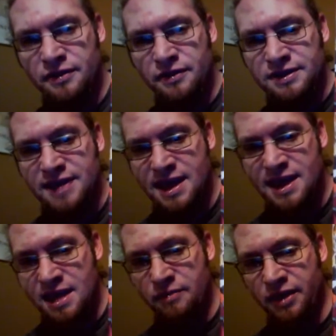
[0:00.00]
This
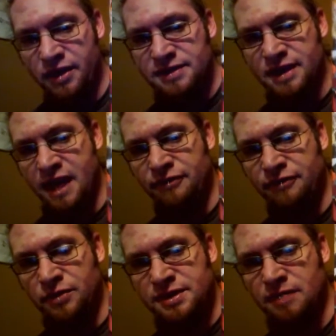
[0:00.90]
team that he's going to have
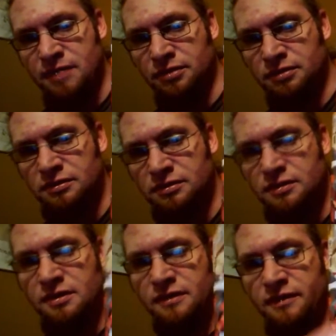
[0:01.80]
to assemble.
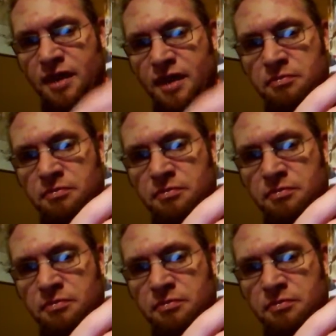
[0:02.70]
Got